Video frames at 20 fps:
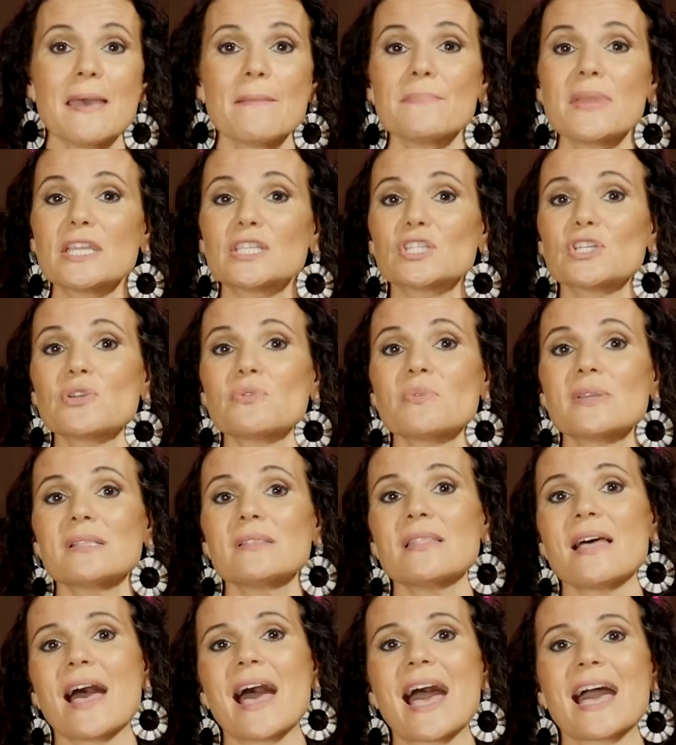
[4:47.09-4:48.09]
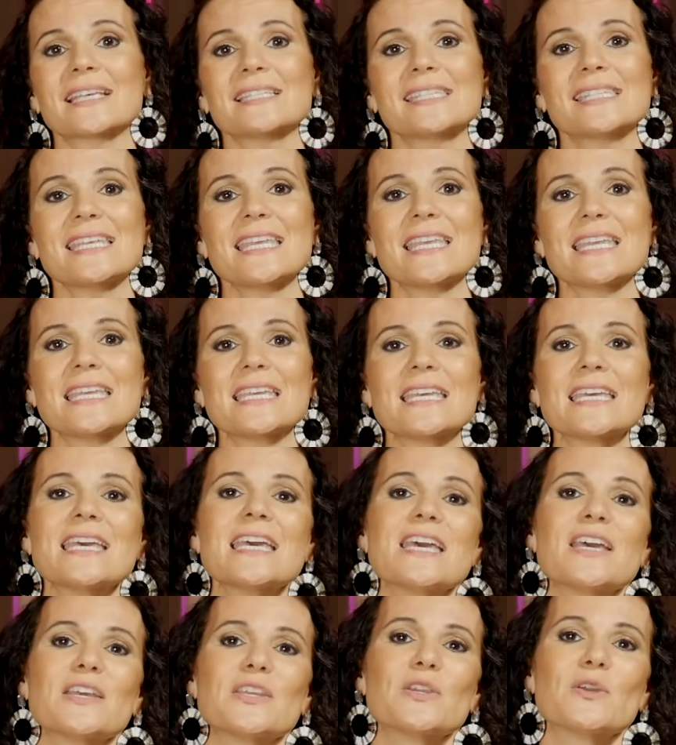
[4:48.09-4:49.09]
Make sure you're relaxing
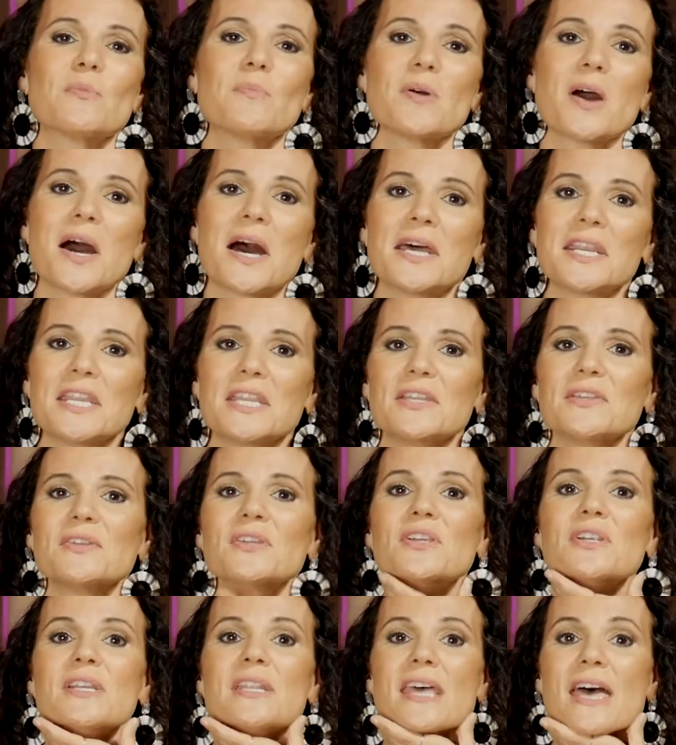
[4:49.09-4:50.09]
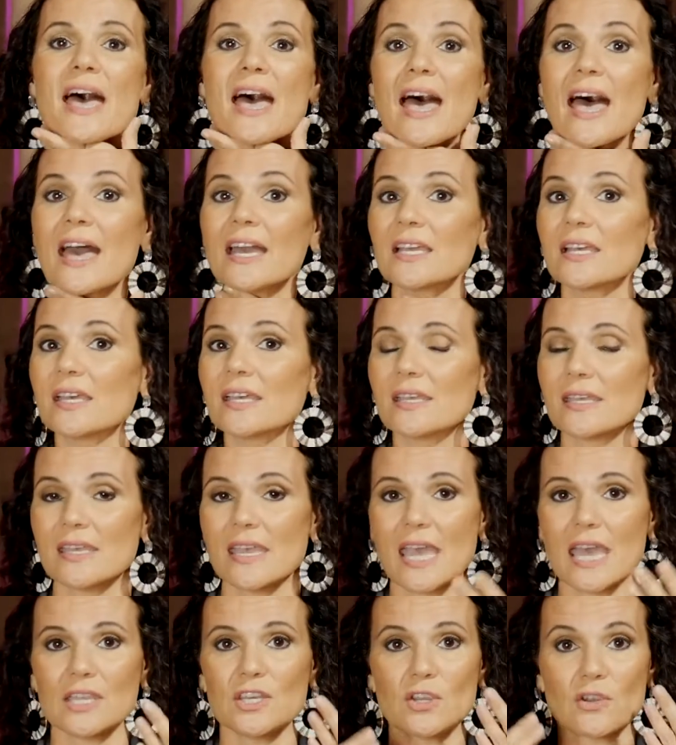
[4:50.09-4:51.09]
your body, your neck,
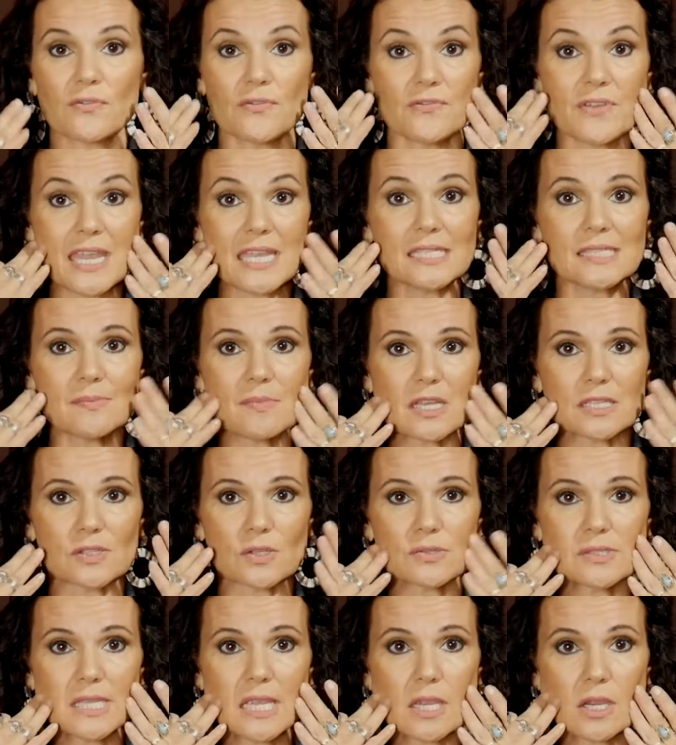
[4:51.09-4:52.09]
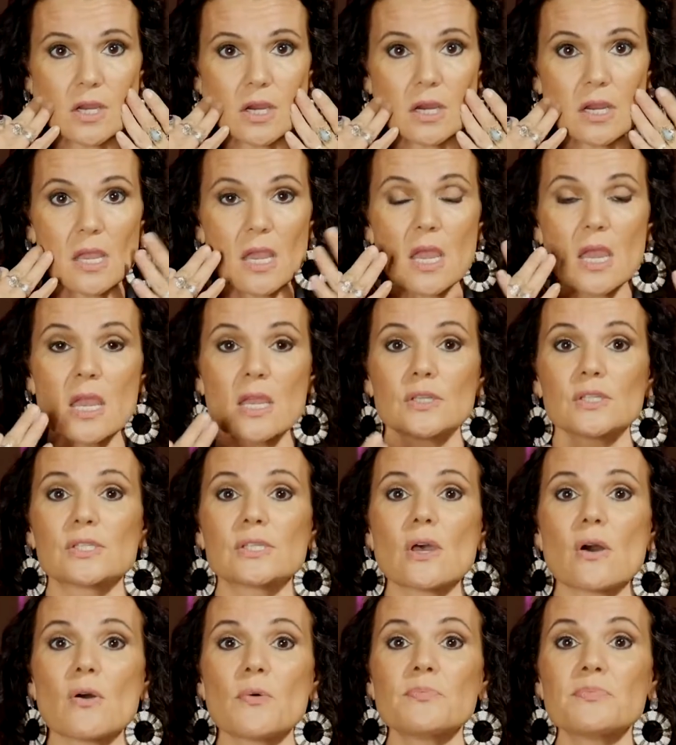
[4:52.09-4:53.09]
and your face muscles here,
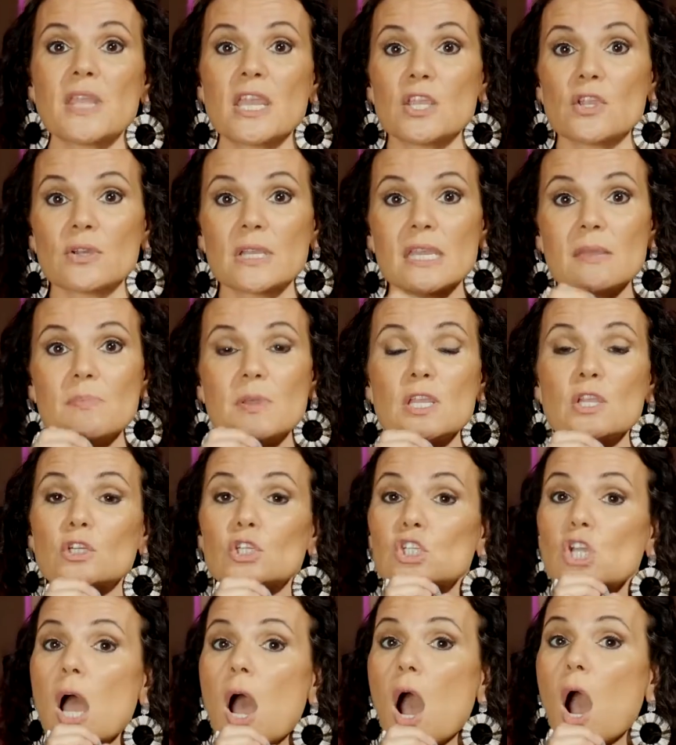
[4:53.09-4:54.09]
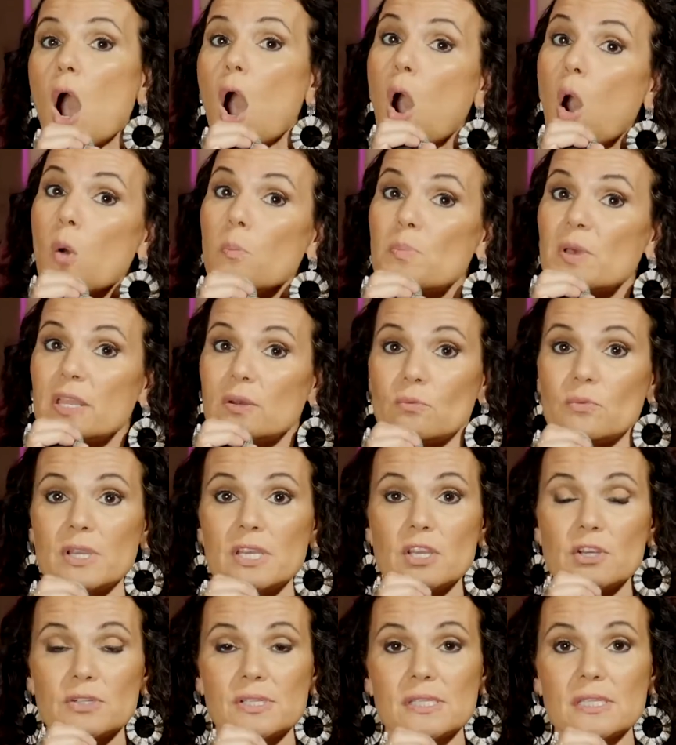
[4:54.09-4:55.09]
so that you're keeping your jaw open
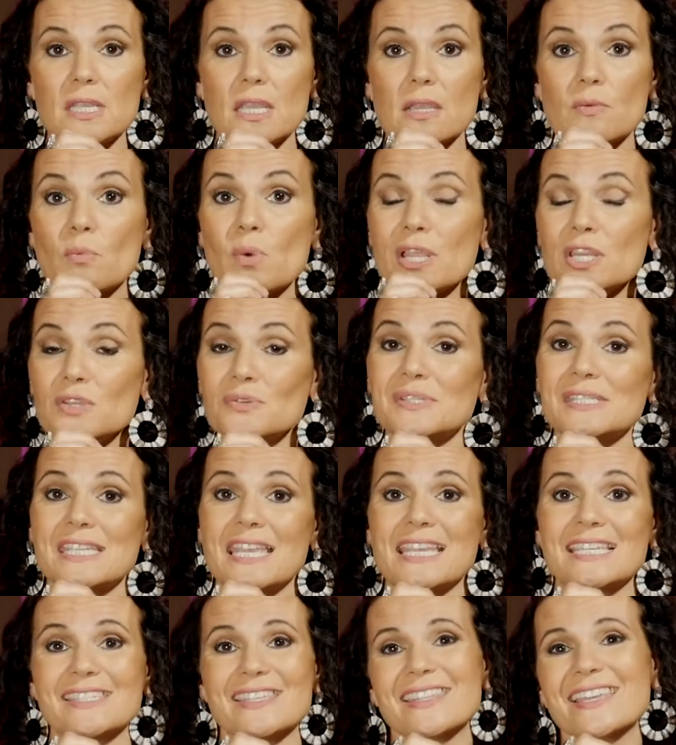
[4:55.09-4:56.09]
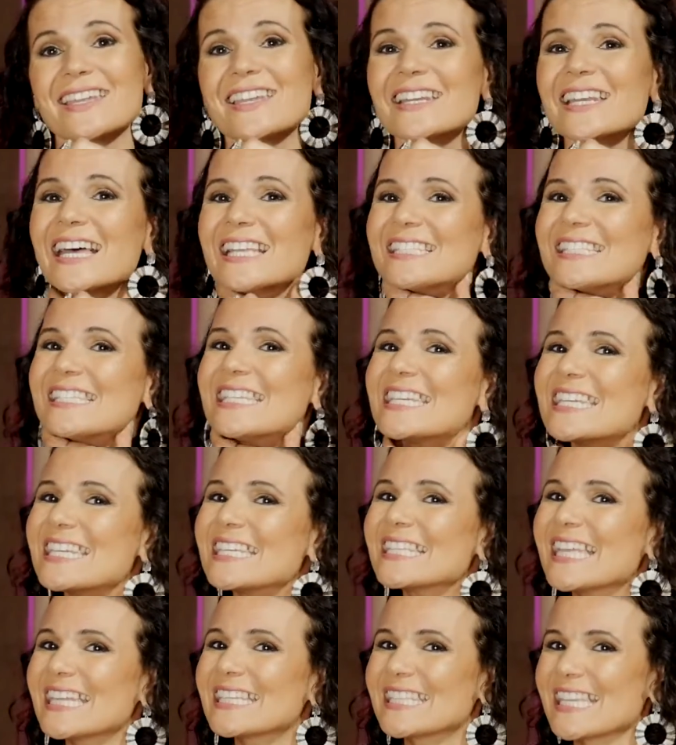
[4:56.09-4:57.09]
when you sing, so that you're not
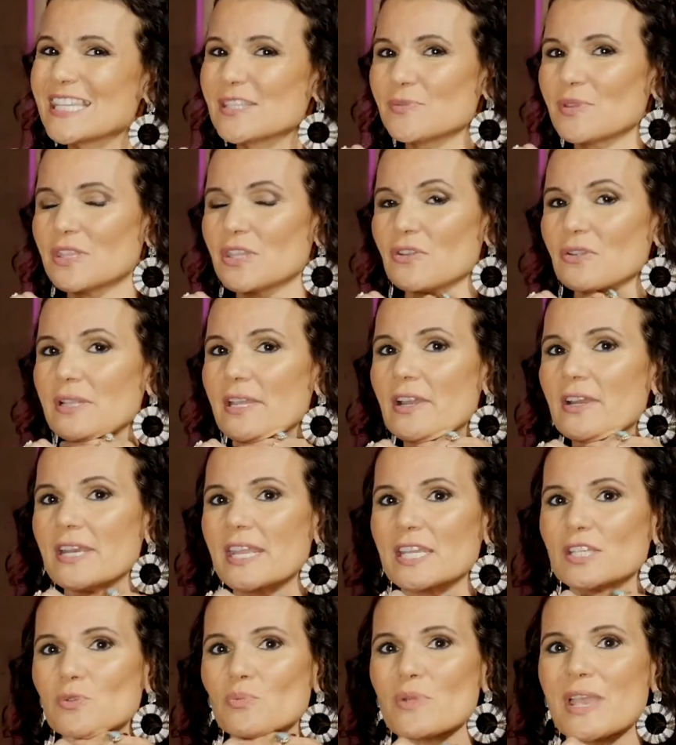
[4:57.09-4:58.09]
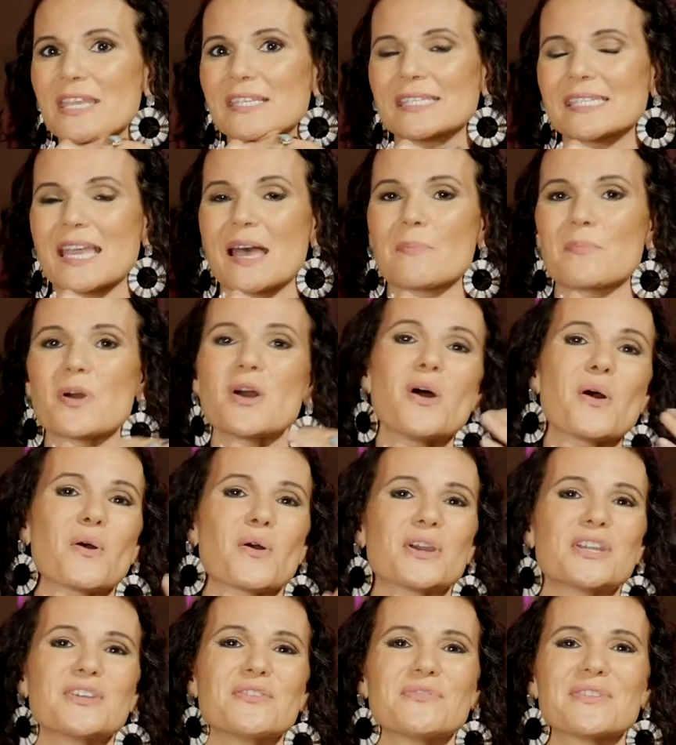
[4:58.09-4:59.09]
singing like this with your larynx raised up,
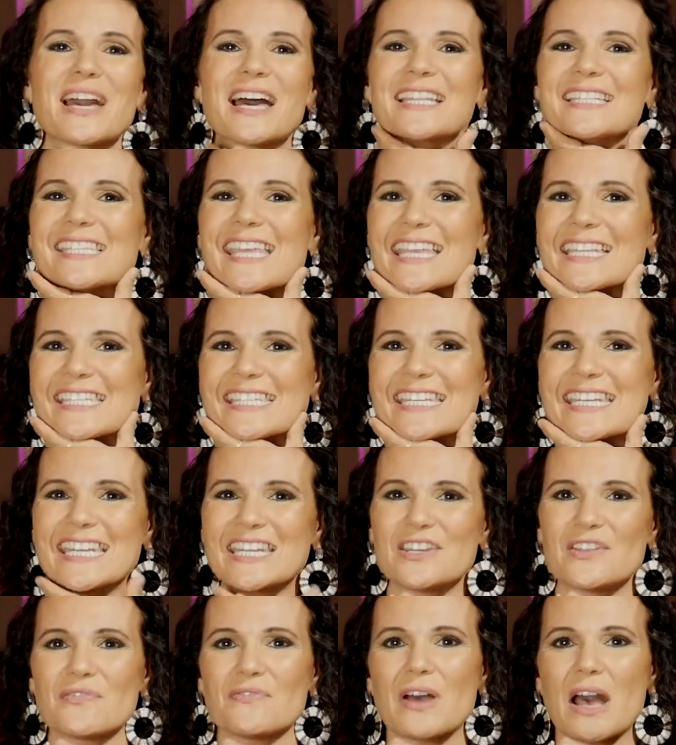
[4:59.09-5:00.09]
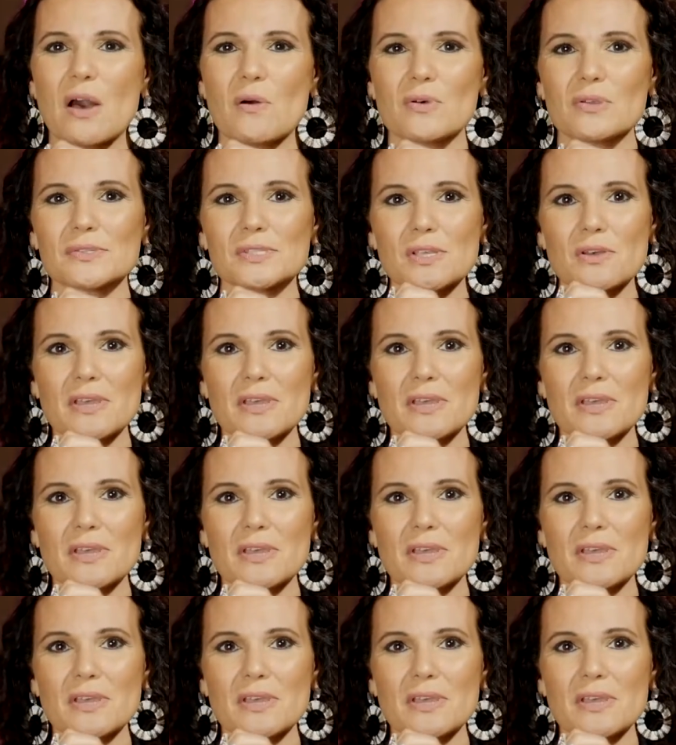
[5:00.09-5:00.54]
or you've got tension in your vowels.